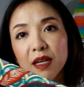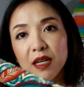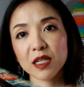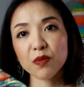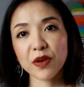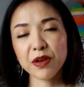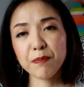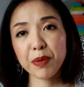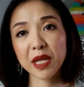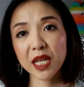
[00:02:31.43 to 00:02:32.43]
It's very
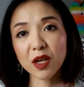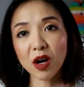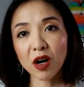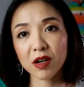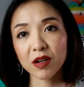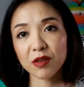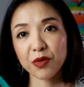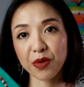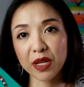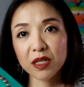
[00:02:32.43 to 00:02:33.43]
peacock
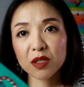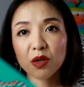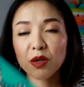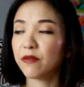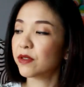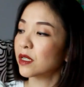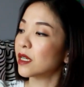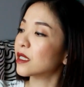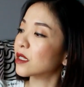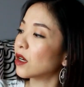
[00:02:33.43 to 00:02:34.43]
green, so
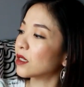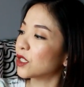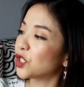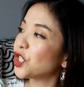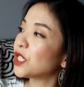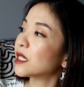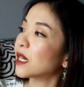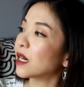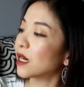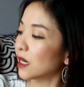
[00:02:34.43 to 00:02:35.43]
it's got the
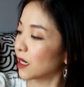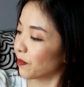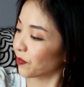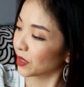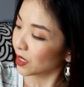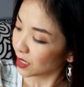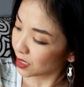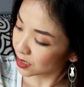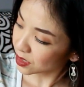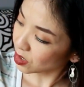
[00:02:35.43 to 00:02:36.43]
cheetah,
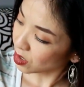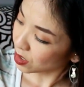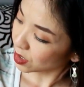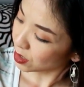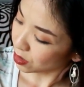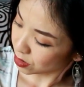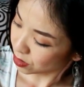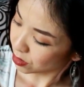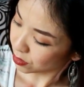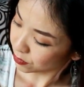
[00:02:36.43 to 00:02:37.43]
it's got
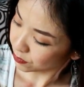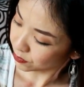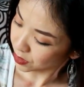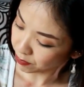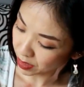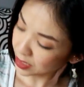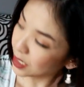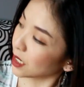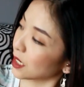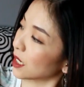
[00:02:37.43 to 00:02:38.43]
a
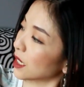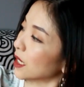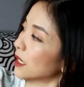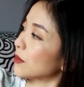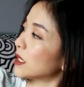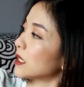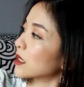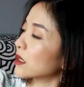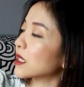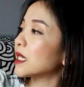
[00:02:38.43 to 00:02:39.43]
monkey, let me see, it's
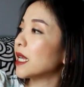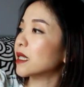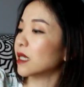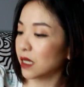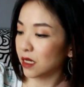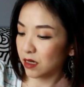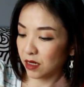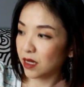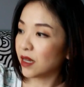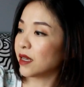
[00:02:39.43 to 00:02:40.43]
got snakes I think.
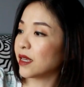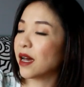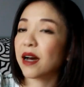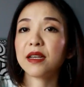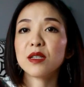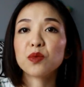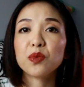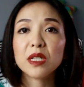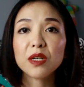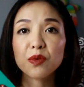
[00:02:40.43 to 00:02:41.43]
Yeah, it's
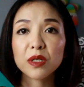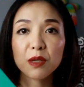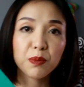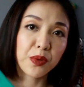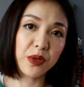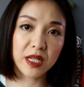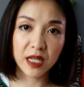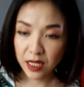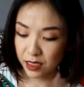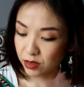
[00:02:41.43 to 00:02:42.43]
really really
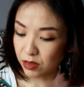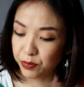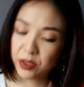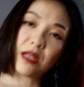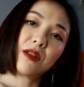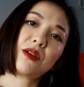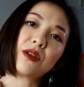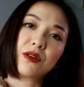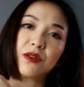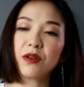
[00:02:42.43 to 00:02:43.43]
pretty, so I'll put that
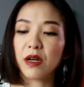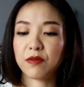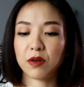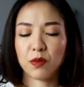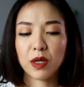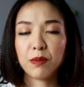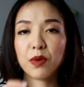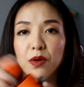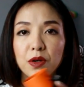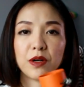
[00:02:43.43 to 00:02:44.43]
here. I've got one
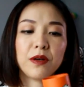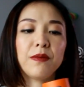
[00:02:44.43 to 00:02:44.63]
more.